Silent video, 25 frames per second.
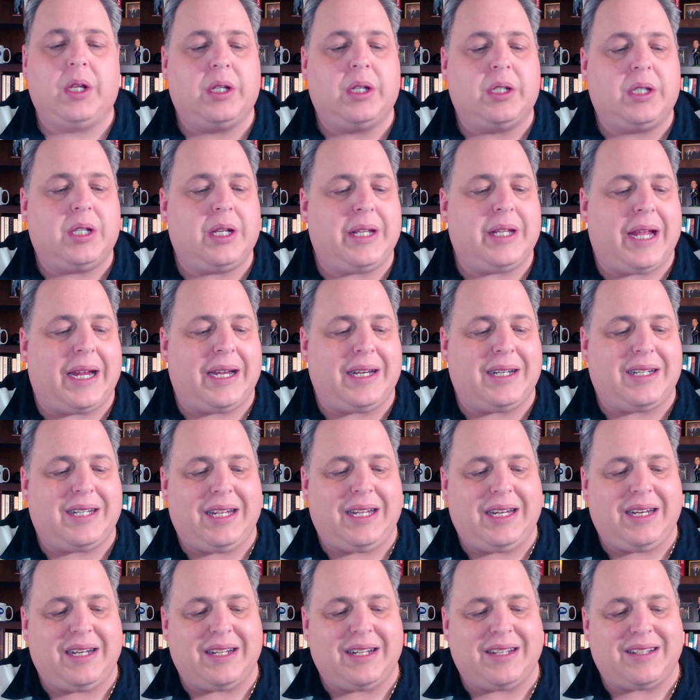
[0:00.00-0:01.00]
to
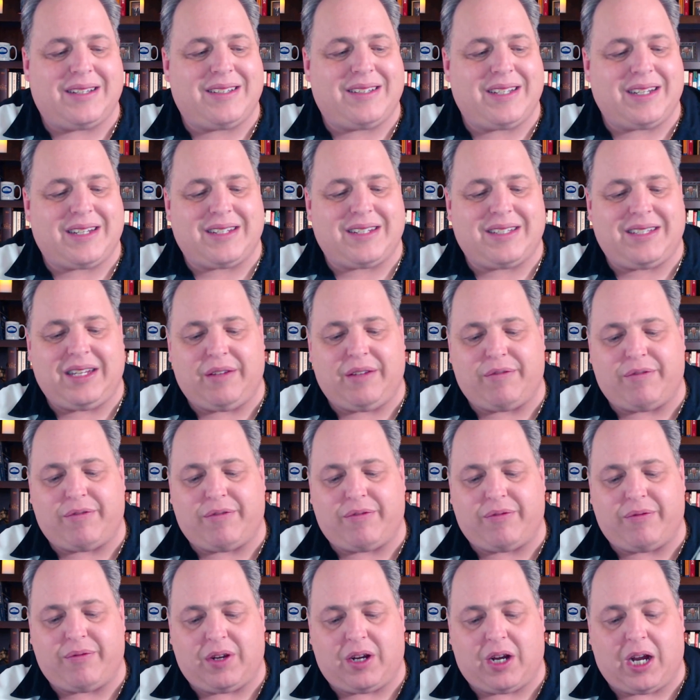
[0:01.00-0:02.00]
1965.